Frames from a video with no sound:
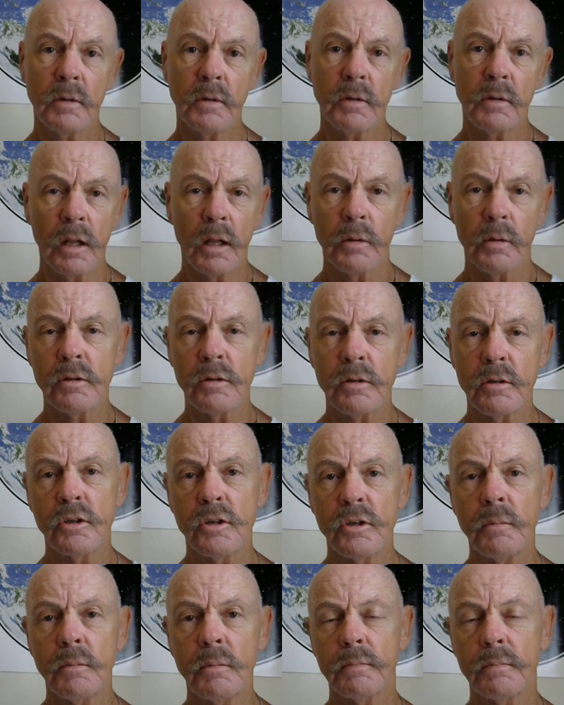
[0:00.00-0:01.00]
Calories are
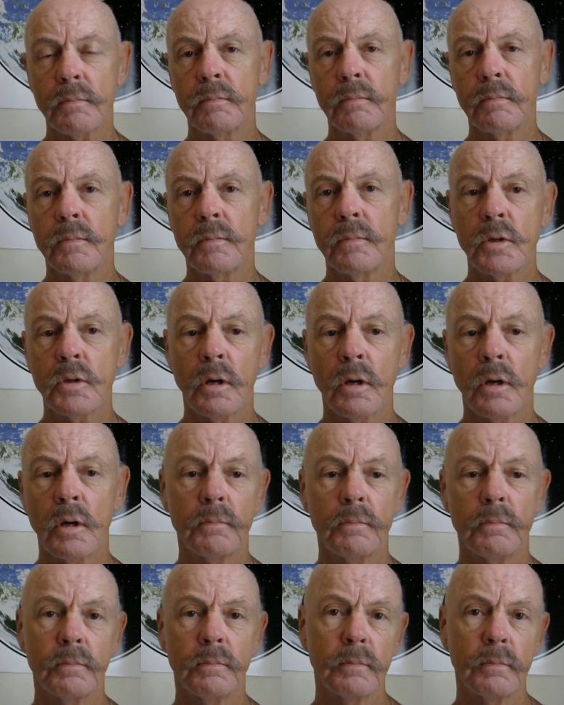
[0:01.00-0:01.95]
cheap, so